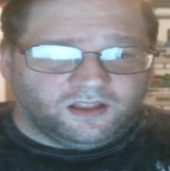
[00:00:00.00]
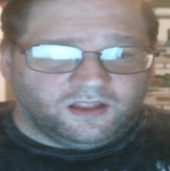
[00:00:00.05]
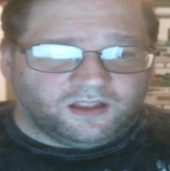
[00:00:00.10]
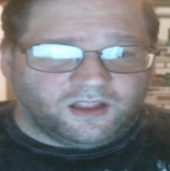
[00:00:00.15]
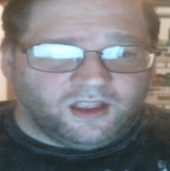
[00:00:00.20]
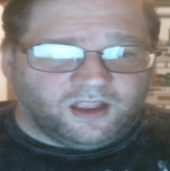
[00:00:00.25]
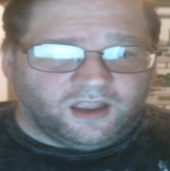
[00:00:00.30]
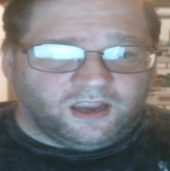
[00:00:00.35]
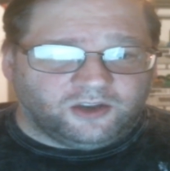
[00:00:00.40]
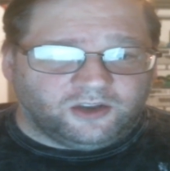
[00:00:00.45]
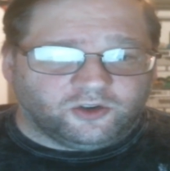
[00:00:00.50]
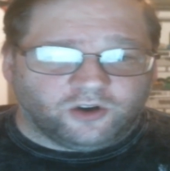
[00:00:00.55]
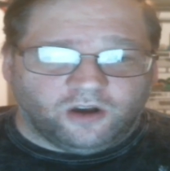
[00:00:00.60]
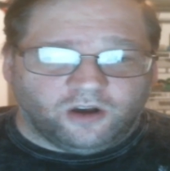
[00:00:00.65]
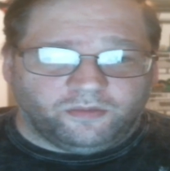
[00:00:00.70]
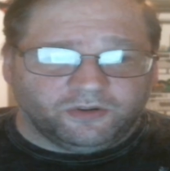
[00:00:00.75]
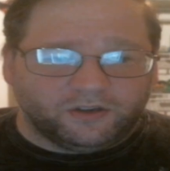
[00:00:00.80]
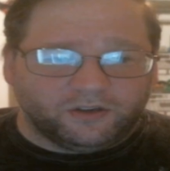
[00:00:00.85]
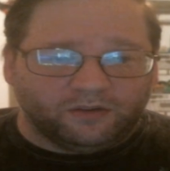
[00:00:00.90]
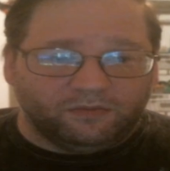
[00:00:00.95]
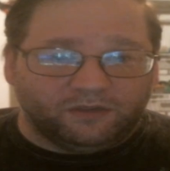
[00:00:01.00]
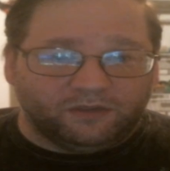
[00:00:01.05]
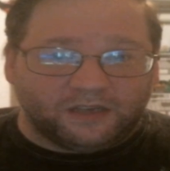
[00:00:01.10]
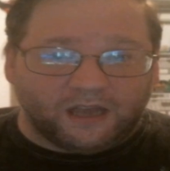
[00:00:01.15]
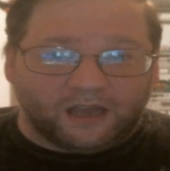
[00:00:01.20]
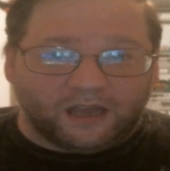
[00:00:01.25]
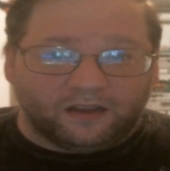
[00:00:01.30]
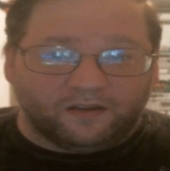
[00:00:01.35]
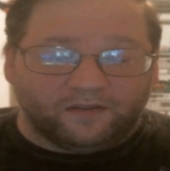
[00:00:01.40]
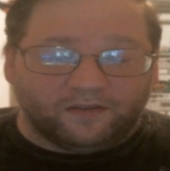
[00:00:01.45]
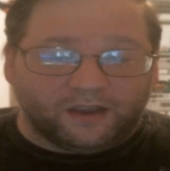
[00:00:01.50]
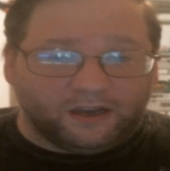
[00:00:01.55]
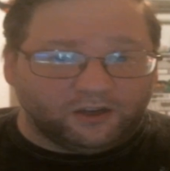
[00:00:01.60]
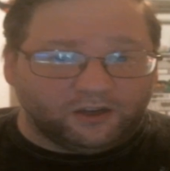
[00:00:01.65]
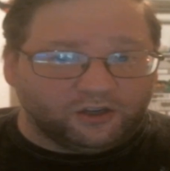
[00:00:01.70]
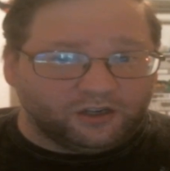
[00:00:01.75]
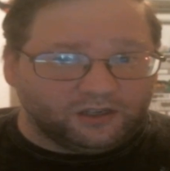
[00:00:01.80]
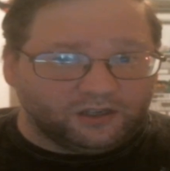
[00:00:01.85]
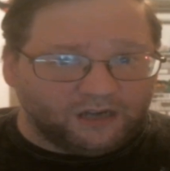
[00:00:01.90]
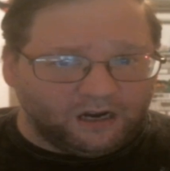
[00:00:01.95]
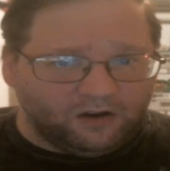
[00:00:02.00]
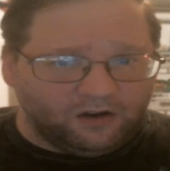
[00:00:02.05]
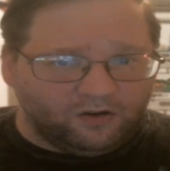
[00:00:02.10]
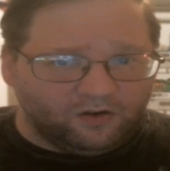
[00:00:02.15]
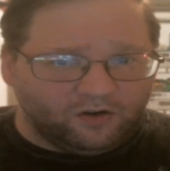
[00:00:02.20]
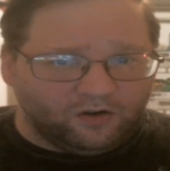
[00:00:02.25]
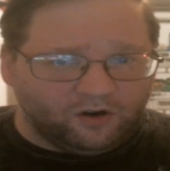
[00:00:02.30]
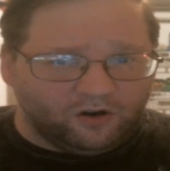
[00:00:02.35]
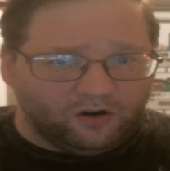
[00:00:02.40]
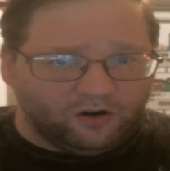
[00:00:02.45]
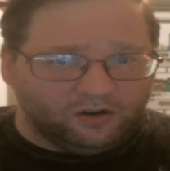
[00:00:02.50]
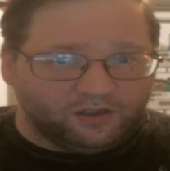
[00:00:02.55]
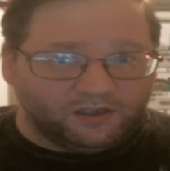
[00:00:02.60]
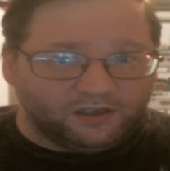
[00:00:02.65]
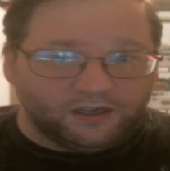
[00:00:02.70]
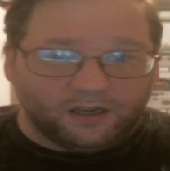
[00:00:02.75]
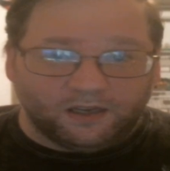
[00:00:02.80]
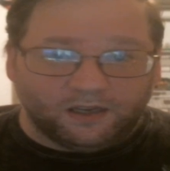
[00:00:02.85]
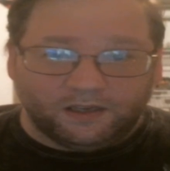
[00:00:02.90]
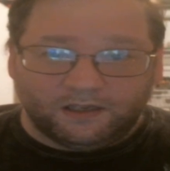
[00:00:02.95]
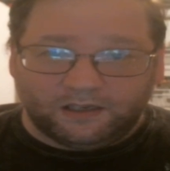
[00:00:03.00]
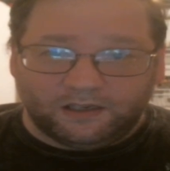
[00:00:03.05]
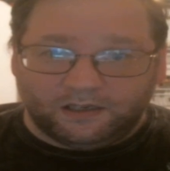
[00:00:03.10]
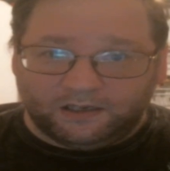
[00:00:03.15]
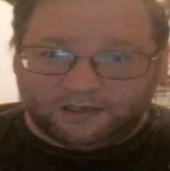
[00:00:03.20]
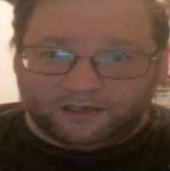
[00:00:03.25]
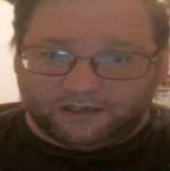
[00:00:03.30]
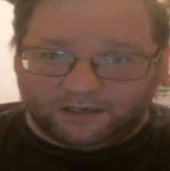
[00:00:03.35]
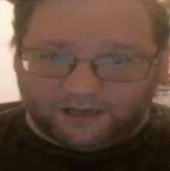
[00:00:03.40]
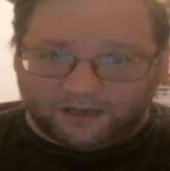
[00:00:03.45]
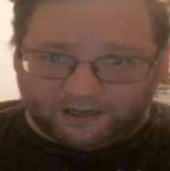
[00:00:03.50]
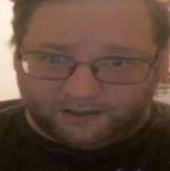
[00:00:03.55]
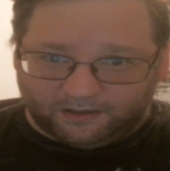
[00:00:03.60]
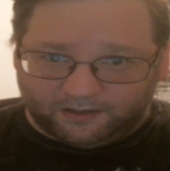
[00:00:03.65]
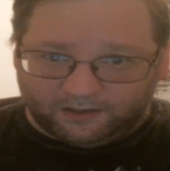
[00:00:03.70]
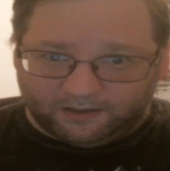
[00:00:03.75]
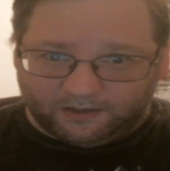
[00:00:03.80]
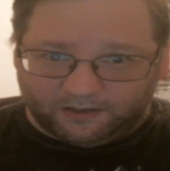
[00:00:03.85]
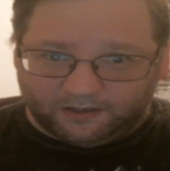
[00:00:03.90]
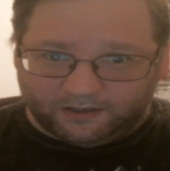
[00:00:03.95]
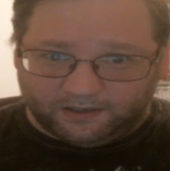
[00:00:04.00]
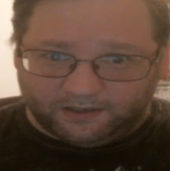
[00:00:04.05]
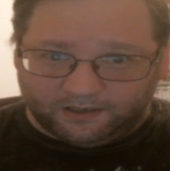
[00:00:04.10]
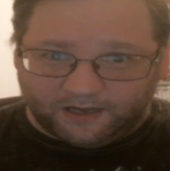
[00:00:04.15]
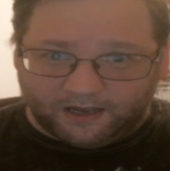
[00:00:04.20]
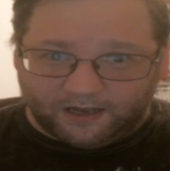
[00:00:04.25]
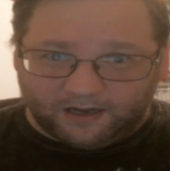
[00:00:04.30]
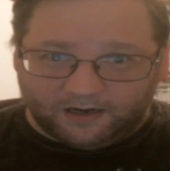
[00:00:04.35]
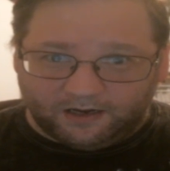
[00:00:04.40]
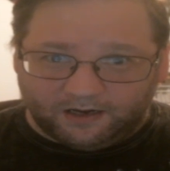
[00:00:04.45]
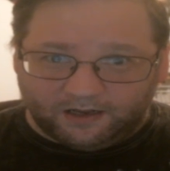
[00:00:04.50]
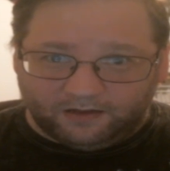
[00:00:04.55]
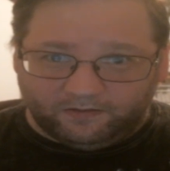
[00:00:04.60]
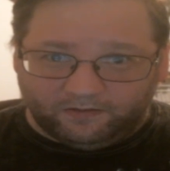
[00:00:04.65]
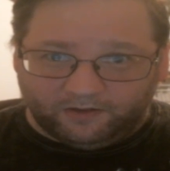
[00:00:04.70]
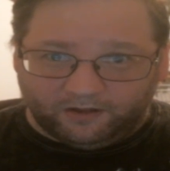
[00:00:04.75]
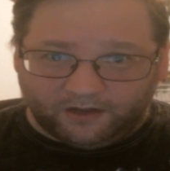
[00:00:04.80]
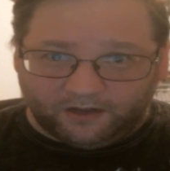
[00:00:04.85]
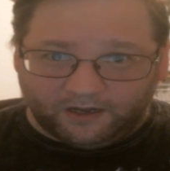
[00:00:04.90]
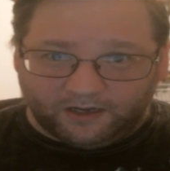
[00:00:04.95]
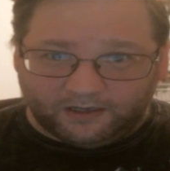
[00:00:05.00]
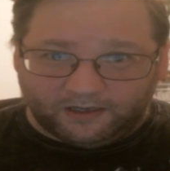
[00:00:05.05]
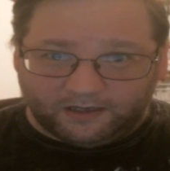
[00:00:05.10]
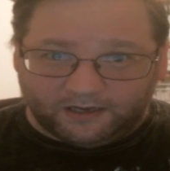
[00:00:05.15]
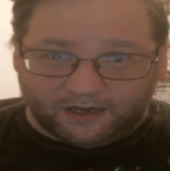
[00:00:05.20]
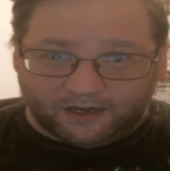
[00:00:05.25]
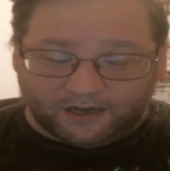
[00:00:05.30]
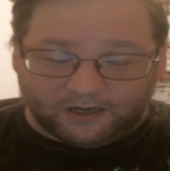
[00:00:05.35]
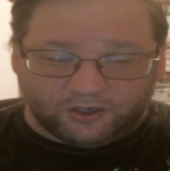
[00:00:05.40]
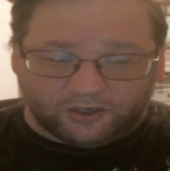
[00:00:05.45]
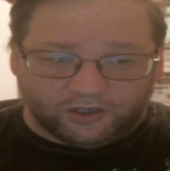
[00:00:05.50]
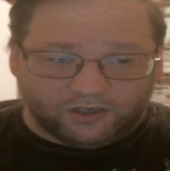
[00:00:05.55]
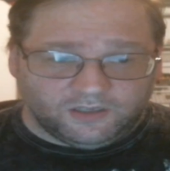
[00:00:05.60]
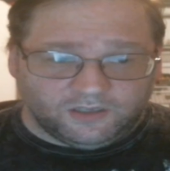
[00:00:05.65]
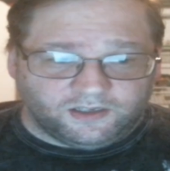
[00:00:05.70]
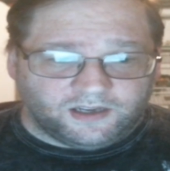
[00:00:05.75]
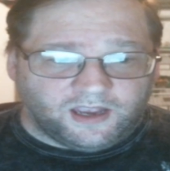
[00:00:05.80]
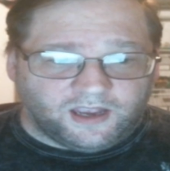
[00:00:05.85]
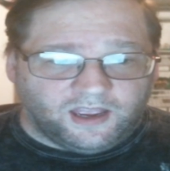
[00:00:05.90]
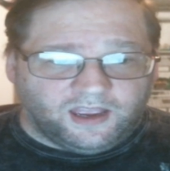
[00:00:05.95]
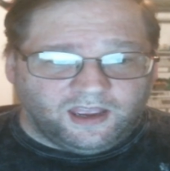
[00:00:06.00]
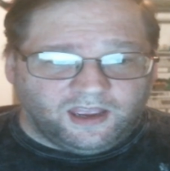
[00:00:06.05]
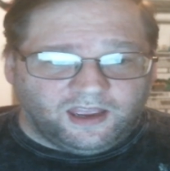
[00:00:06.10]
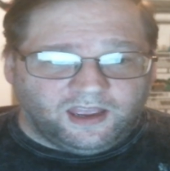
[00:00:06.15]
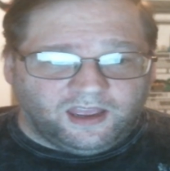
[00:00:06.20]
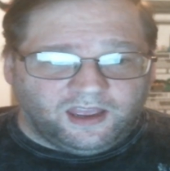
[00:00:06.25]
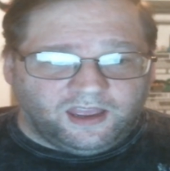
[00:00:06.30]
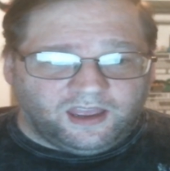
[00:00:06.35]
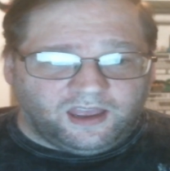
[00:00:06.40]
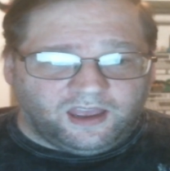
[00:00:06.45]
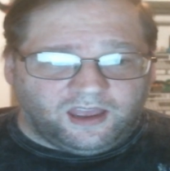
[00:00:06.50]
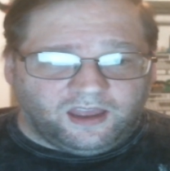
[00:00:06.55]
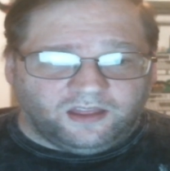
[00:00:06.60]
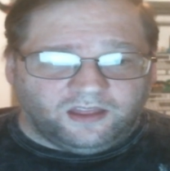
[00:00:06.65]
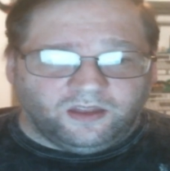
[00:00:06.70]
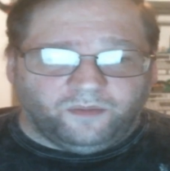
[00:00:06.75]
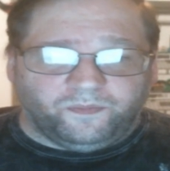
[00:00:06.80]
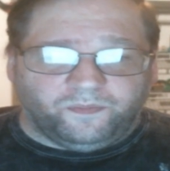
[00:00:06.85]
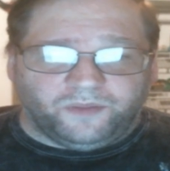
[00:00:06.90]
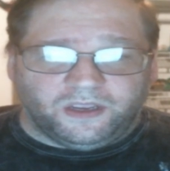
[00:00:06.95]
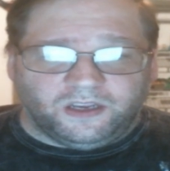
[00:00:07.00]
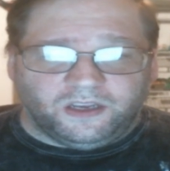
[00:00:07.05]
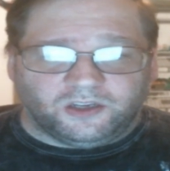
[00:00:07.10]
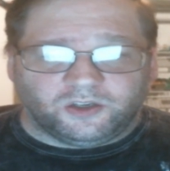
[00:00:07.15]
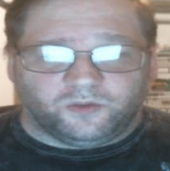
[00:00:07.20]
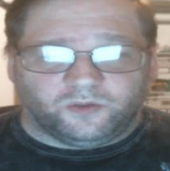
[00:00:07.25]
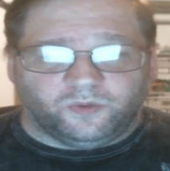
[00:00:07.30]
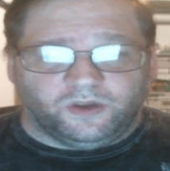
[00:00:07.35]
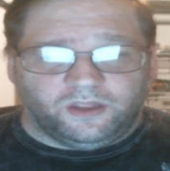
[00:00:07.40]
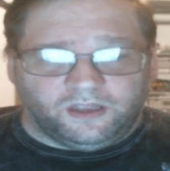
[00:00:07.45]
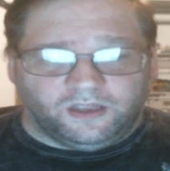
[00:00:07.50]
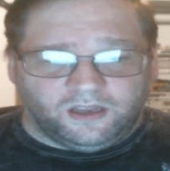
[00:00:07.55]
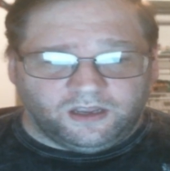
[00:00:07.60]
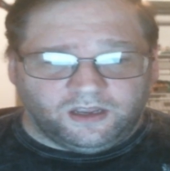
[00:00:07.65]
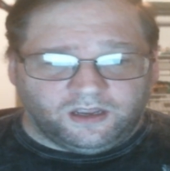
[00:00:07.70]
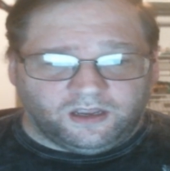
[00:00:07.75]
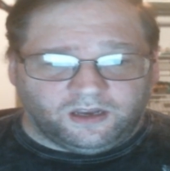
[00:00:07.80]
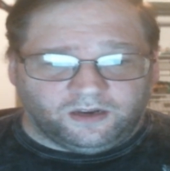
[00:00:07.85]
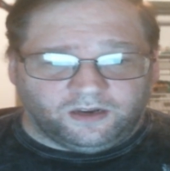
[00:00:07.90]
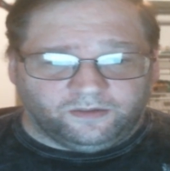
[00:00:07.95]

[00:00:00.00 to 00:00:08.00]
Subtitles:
a troublesome deck of ancient tarot cards tests the sanity of the legacy agents, and The Beast Within,